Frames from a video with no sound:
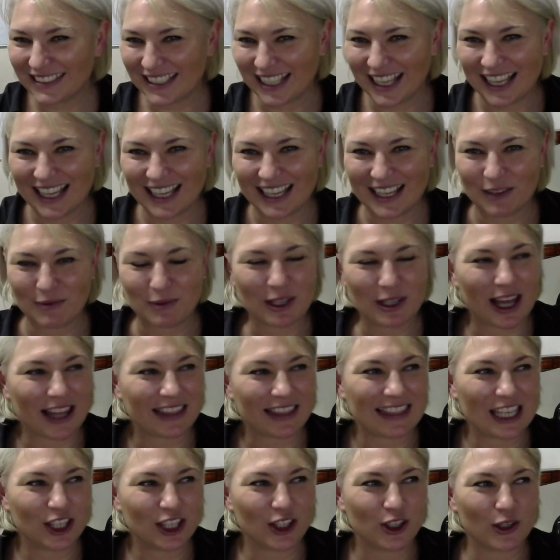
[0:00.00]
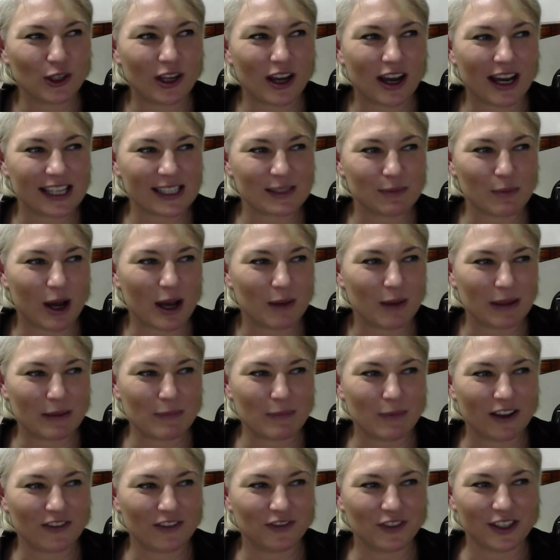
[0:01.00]
Yeah. Well, I think you guys might be
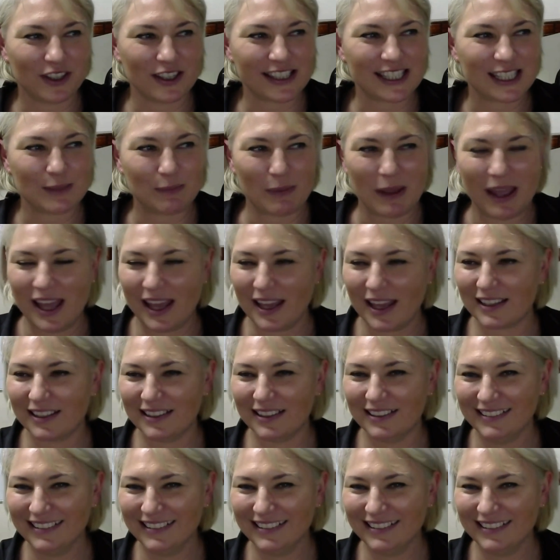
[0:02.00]
my first spec.